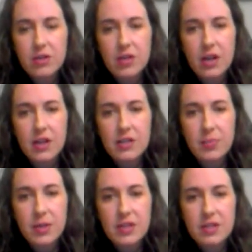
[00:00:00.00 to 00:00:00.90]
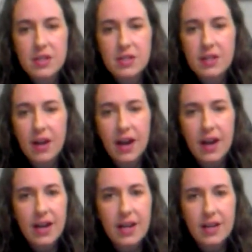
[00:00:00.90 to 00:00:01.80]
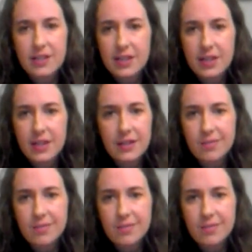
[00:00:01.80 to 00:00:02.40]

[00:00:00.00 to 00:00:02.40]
doTERRA as a business, I didn't